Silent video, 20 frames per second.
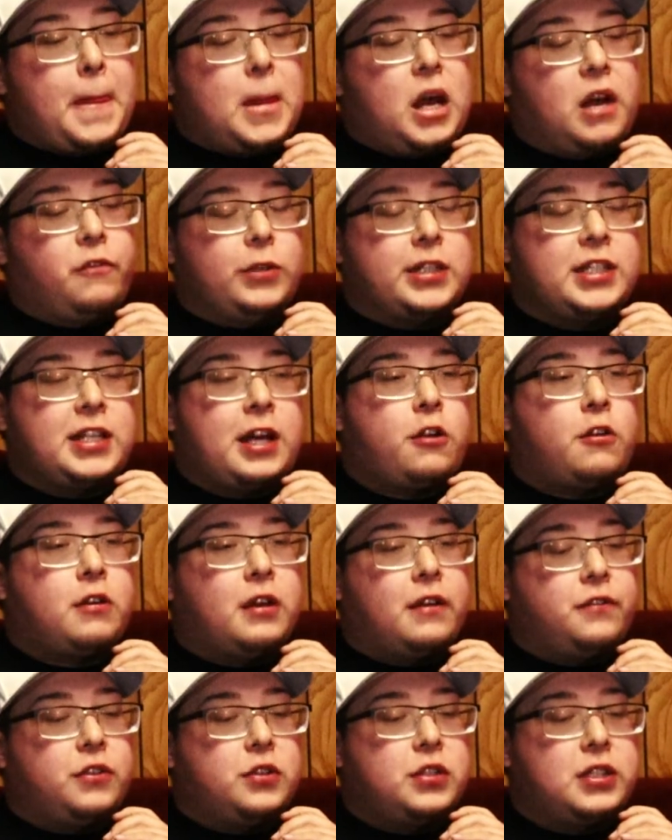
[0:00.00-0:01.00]
if you stand
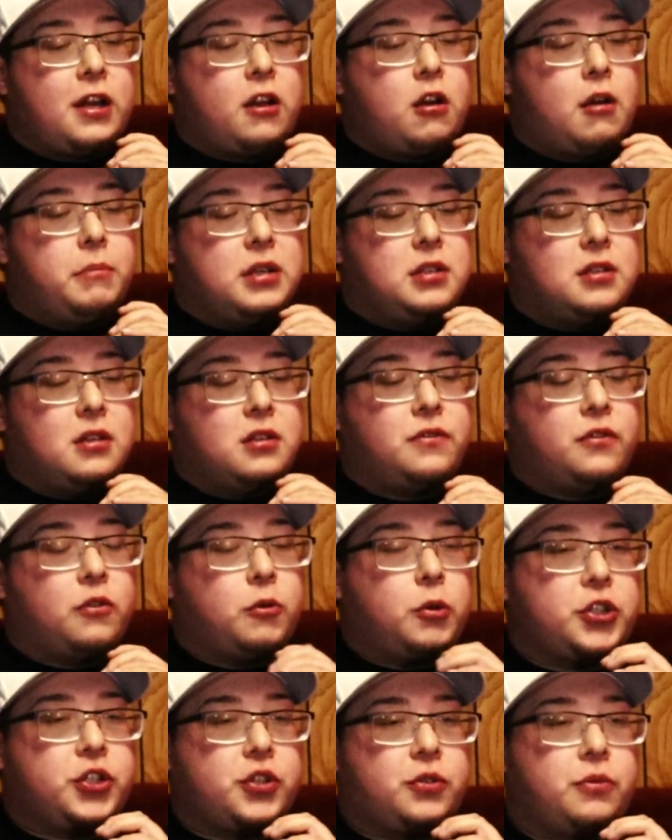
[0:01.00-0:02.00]
on business for
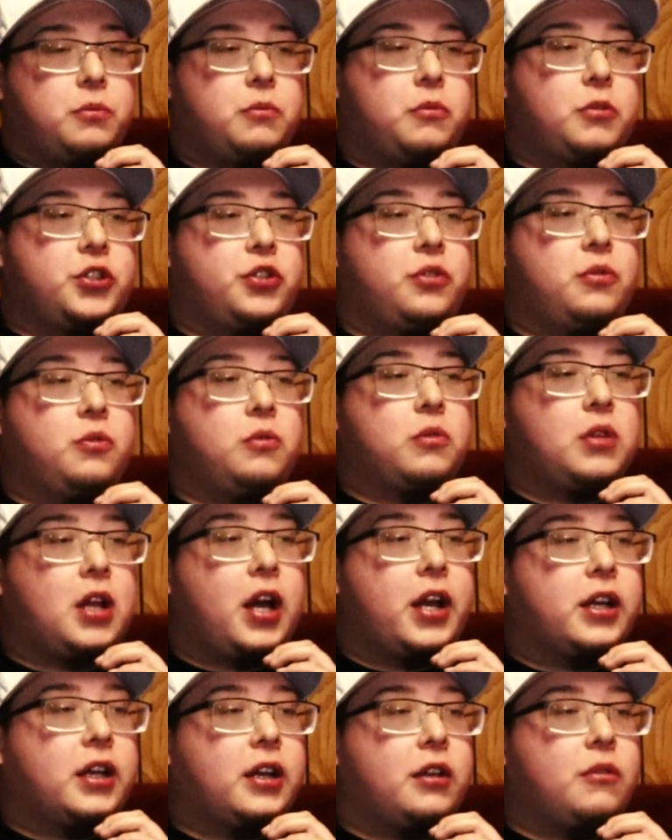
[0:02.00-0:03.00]
what you
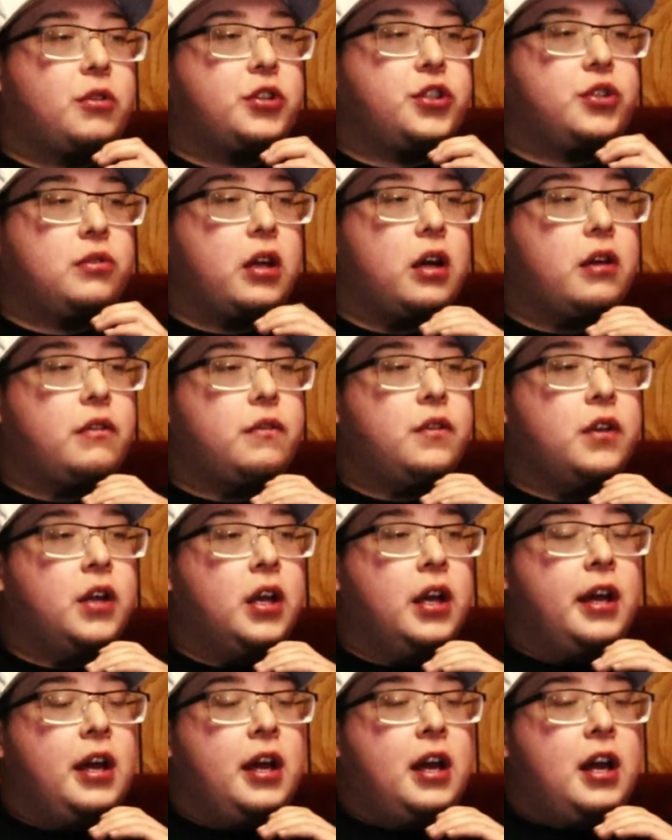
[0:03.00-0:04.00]
like and what you love,
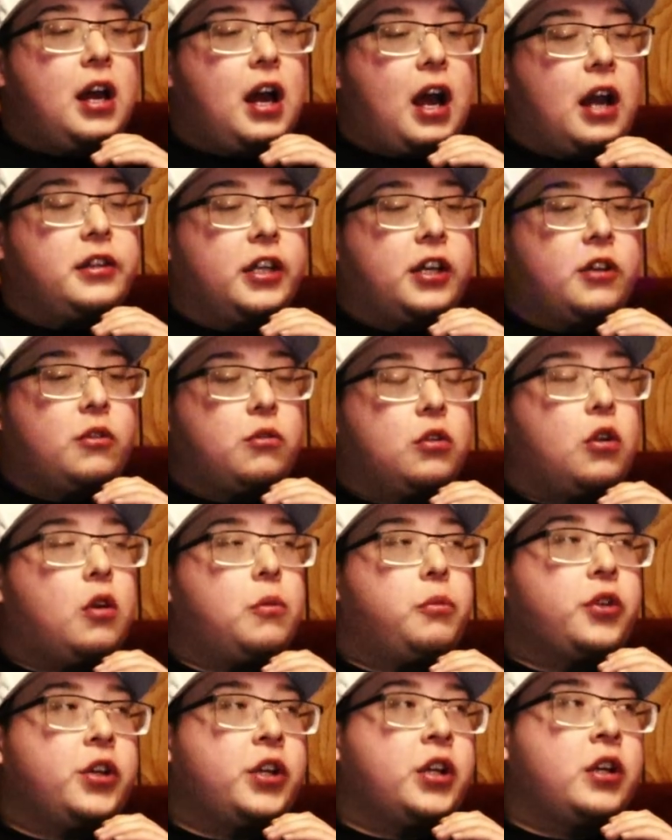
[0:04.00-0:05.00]
I think it will go
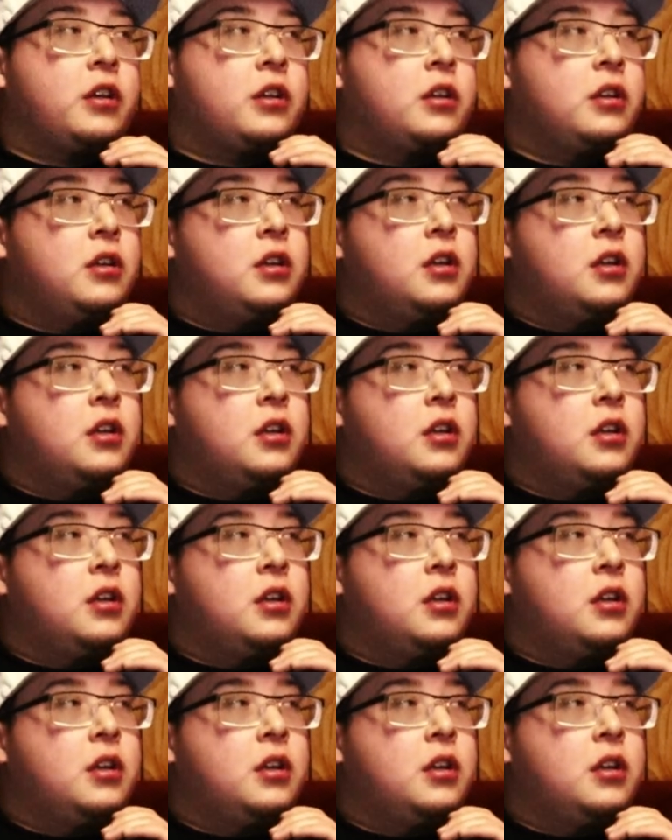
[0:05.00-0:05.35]
pretty good.